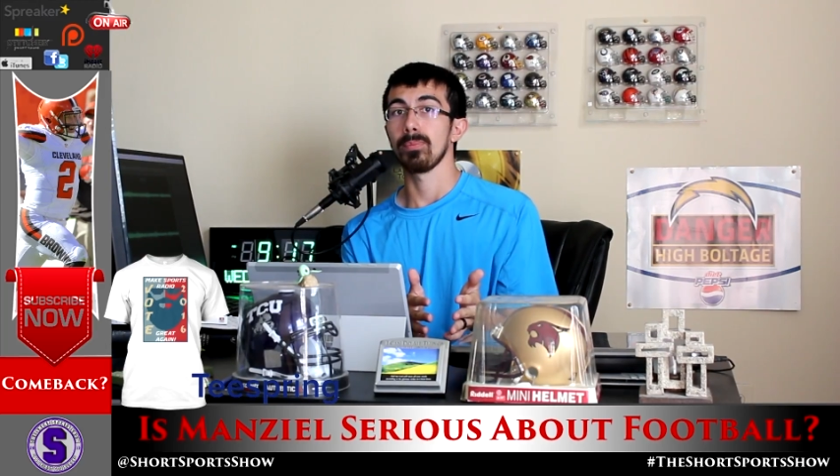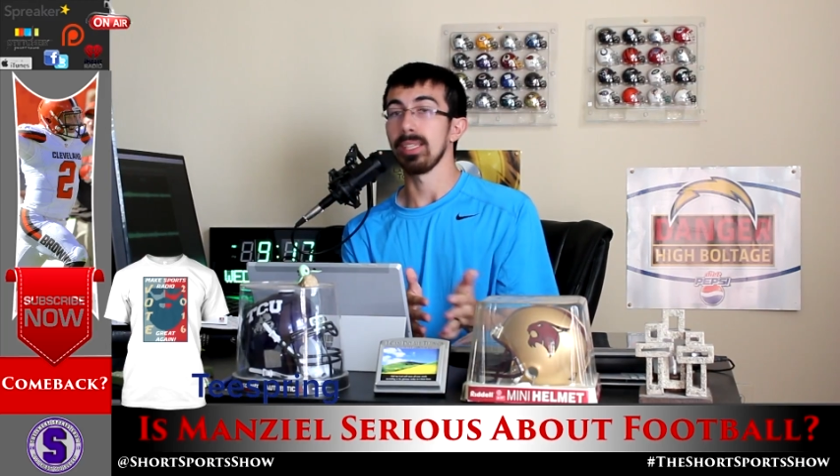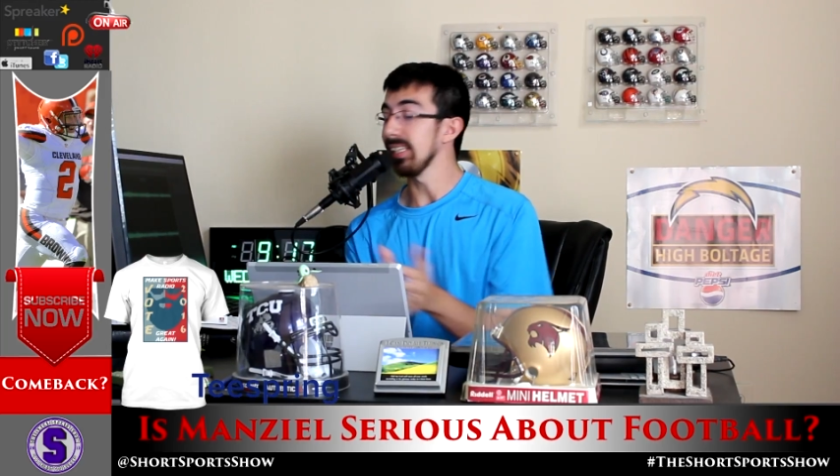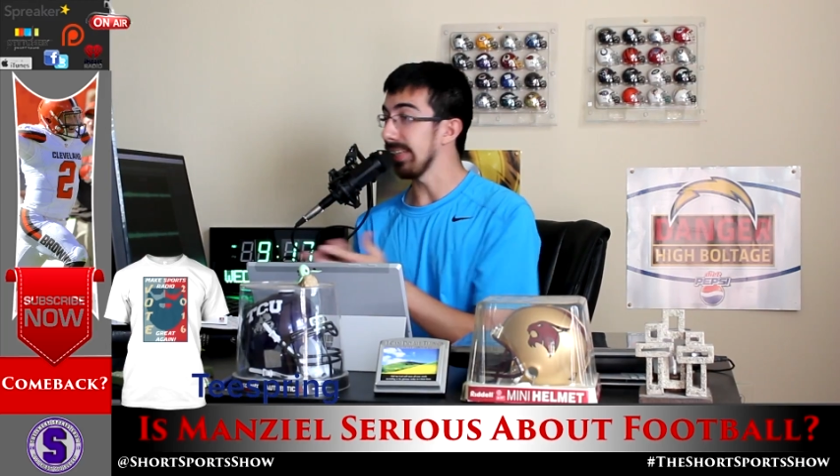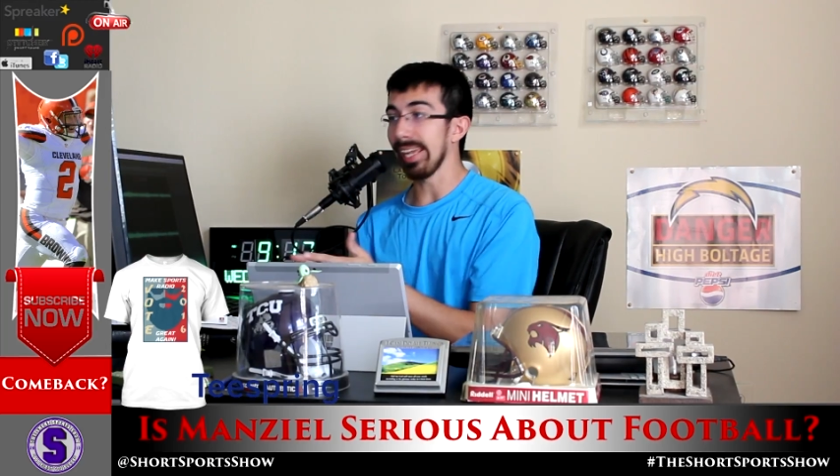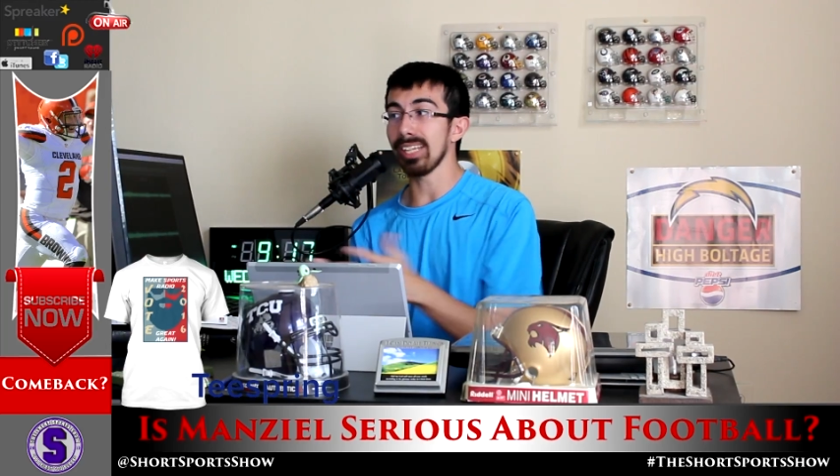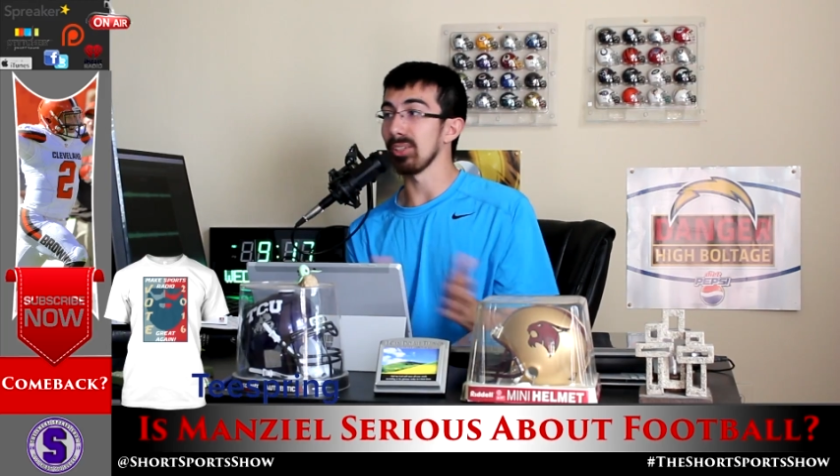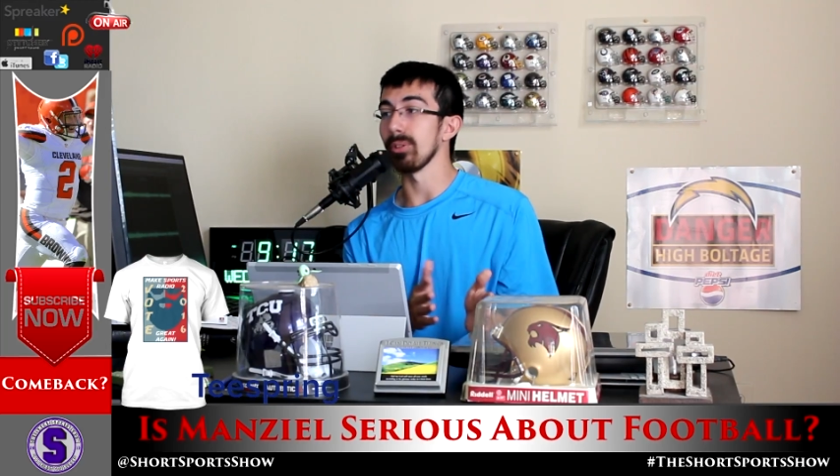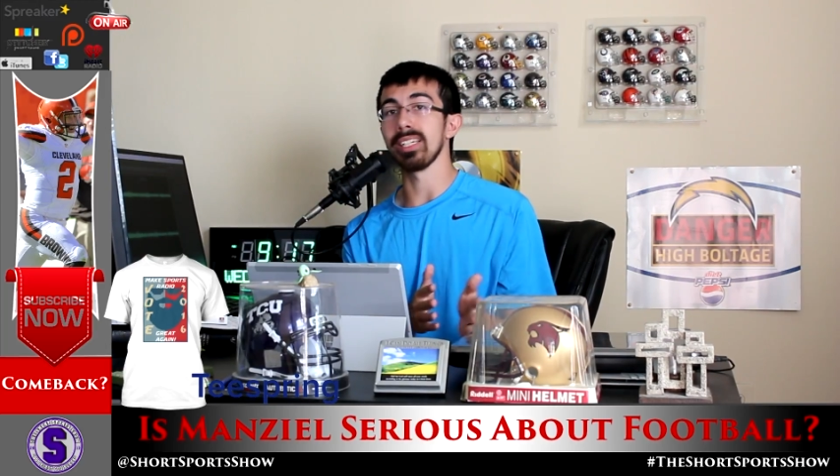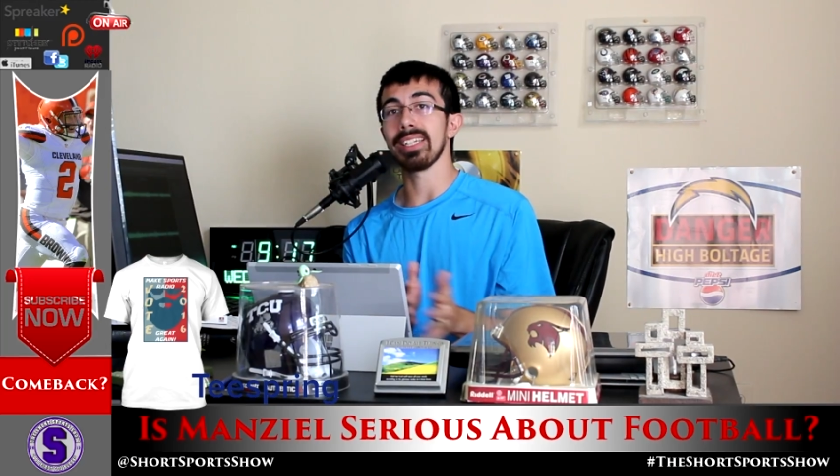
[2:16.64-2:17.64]
He can't
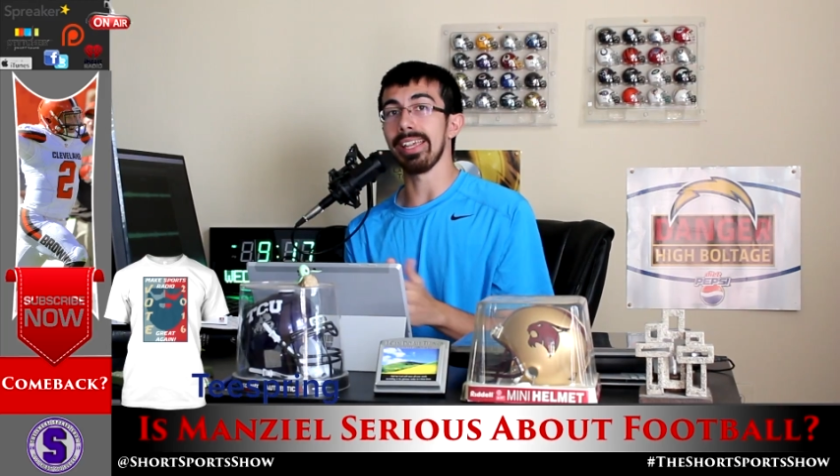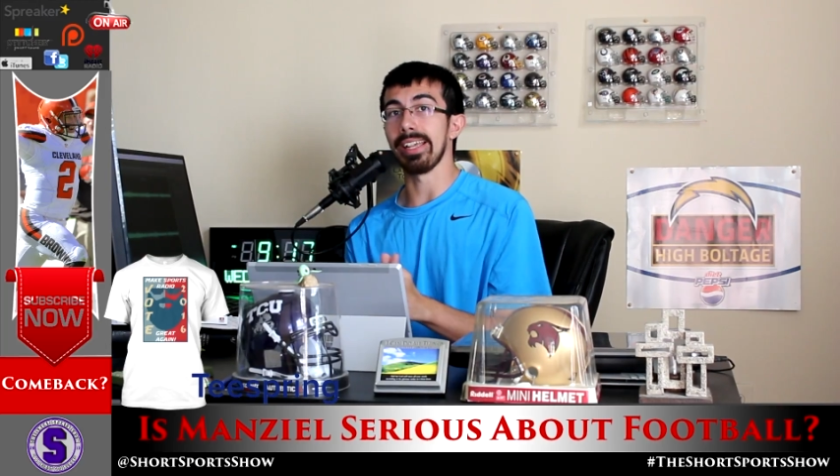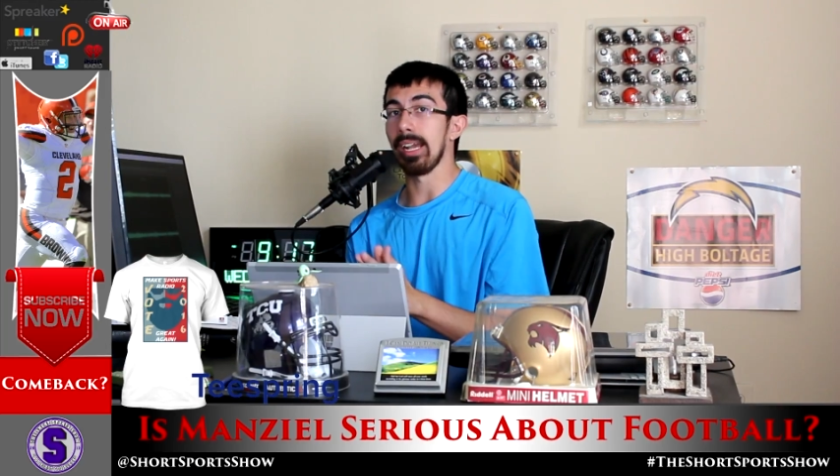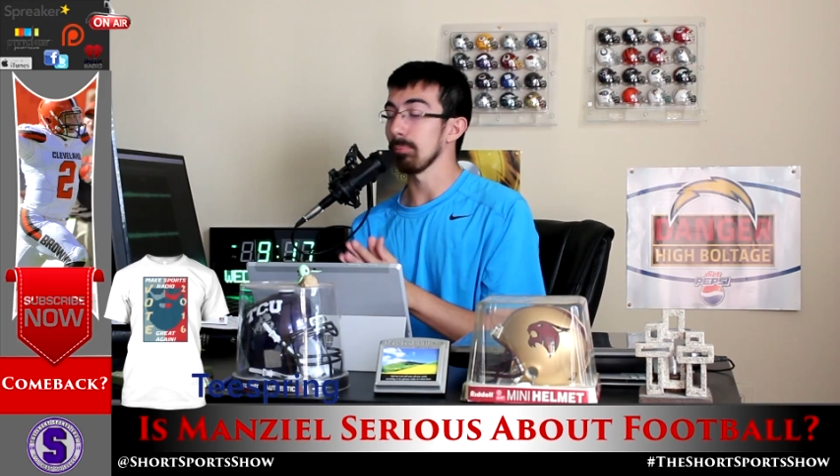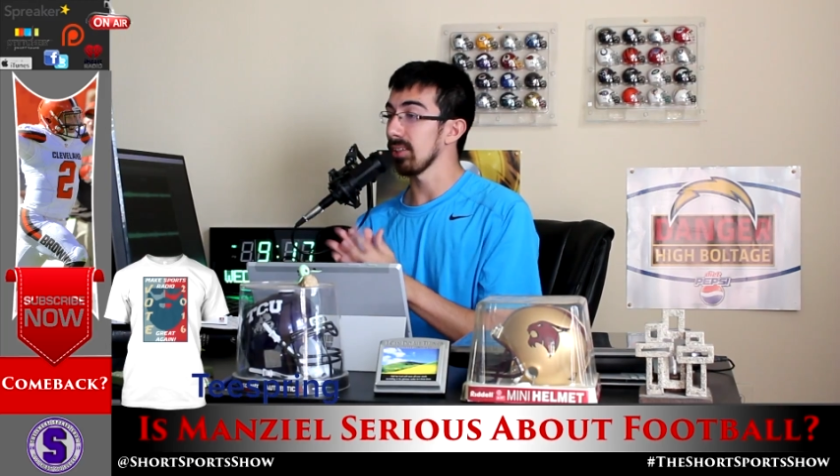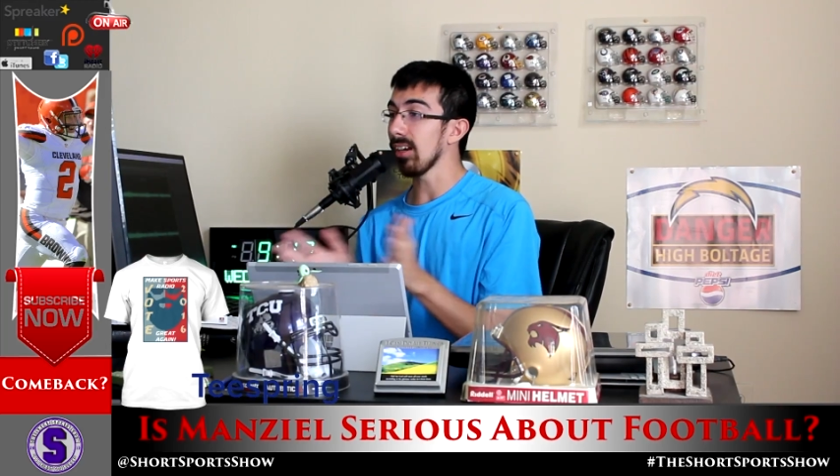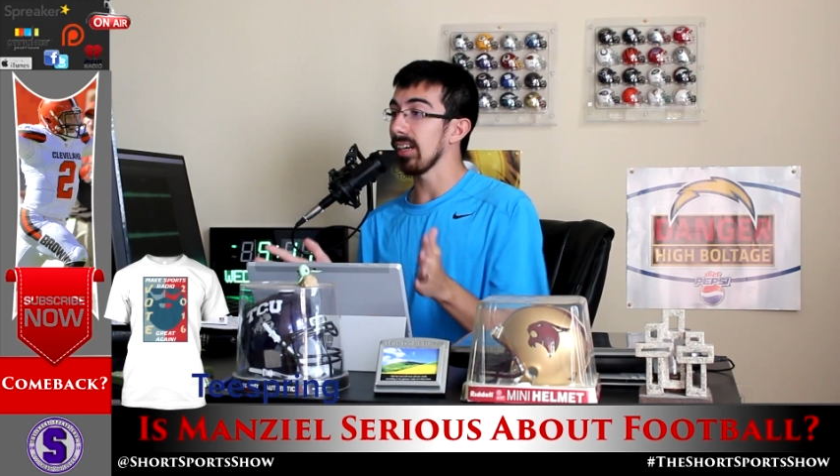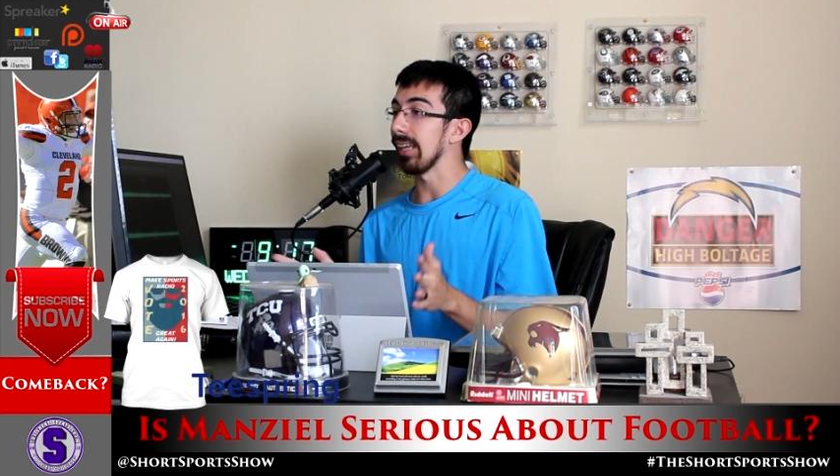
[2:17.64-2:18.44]
do it. I'm sorry.